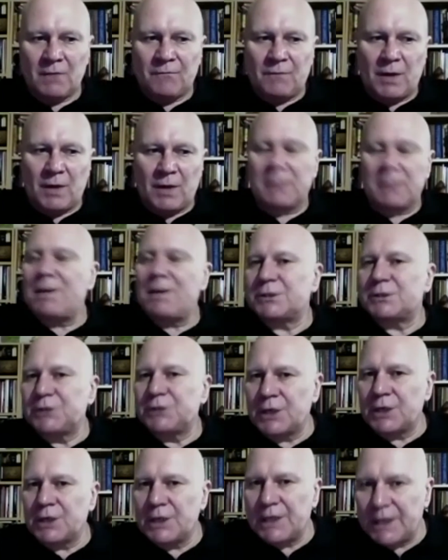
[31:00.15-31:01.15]
at a much
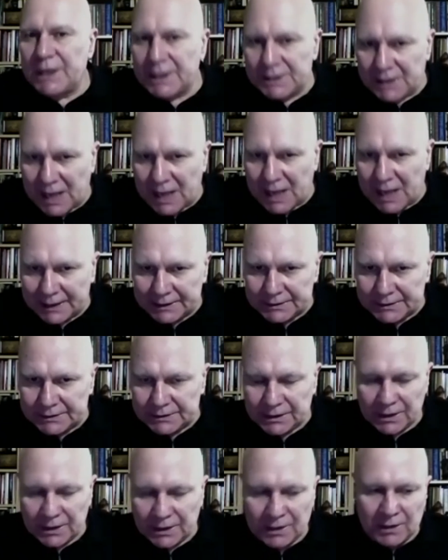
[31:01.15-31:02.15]
earlier
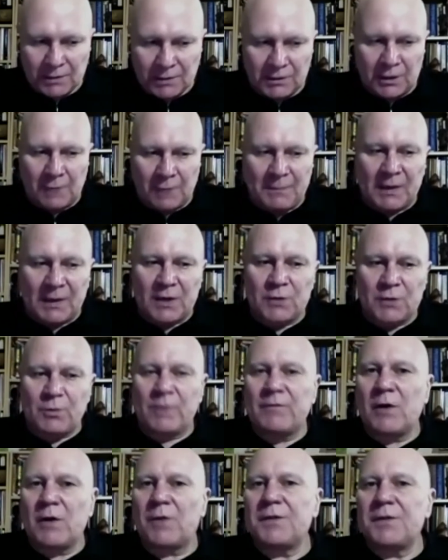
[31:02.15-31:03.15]
date, because we've
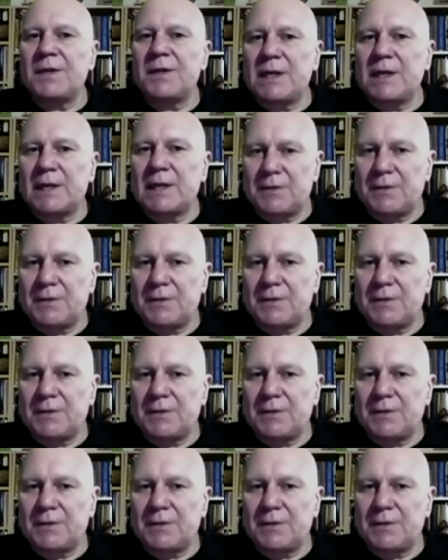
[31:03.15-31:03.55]
got the Neolithic